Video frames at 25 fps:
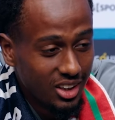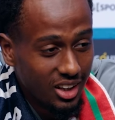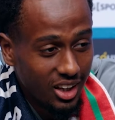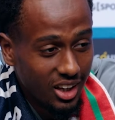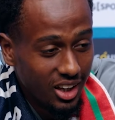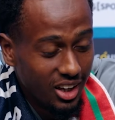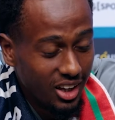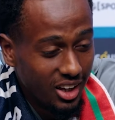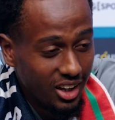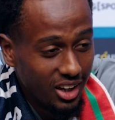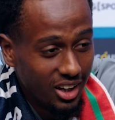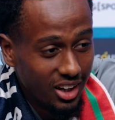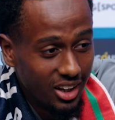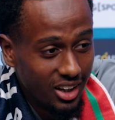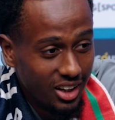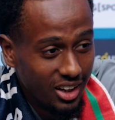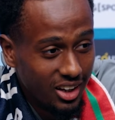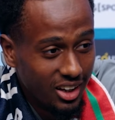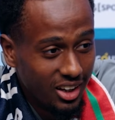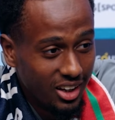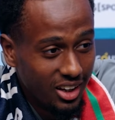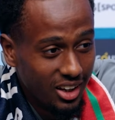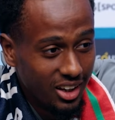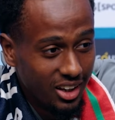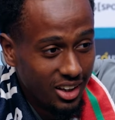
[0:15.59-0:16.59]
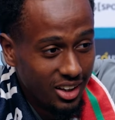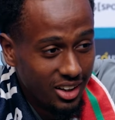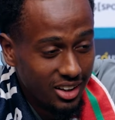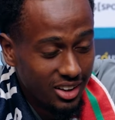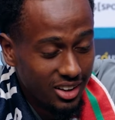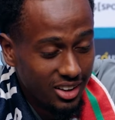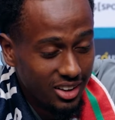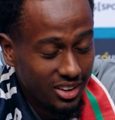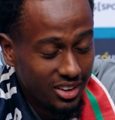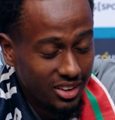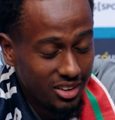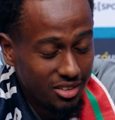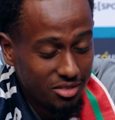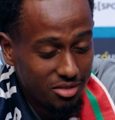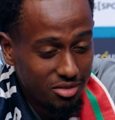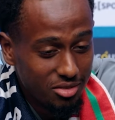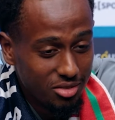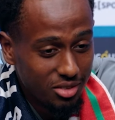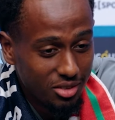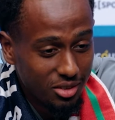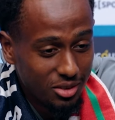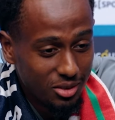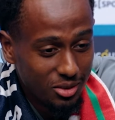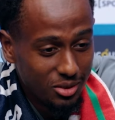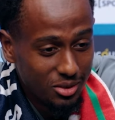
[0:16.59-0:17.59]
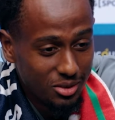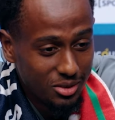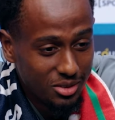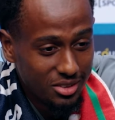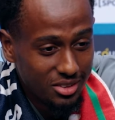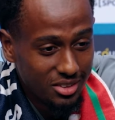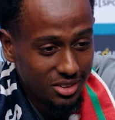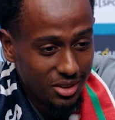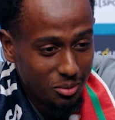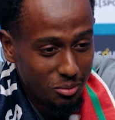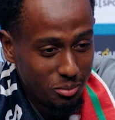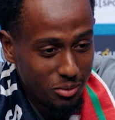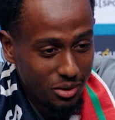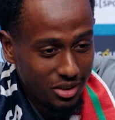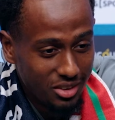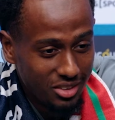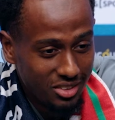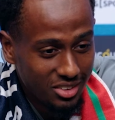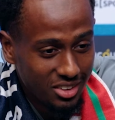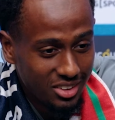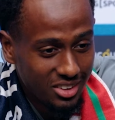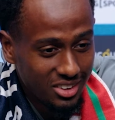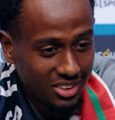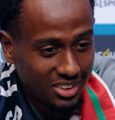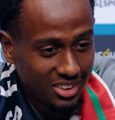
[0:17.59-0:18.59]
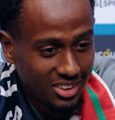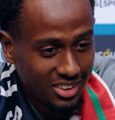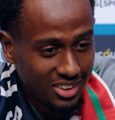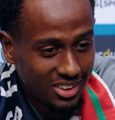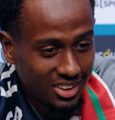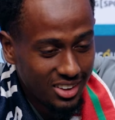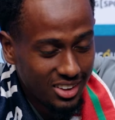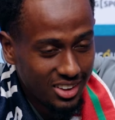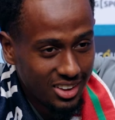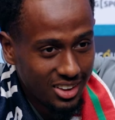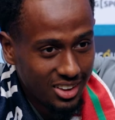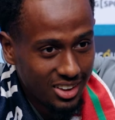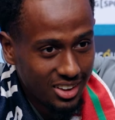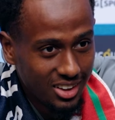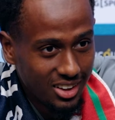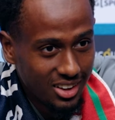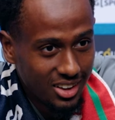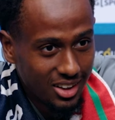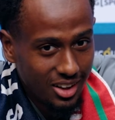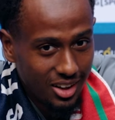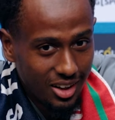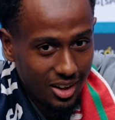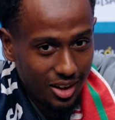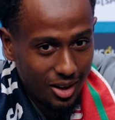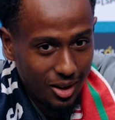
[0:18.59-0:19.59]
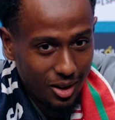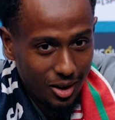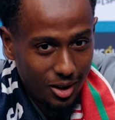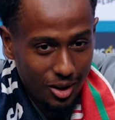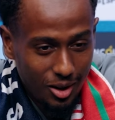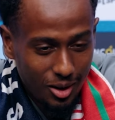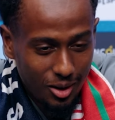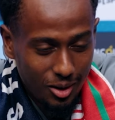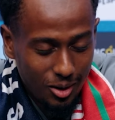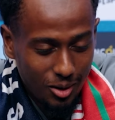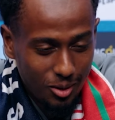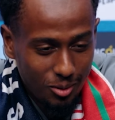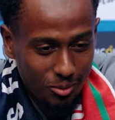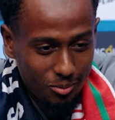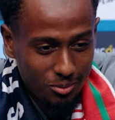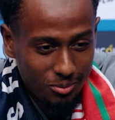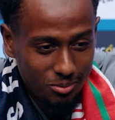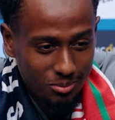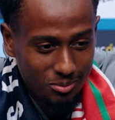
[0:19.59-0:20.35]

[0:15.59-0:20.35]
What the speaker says: and it feels amazing. I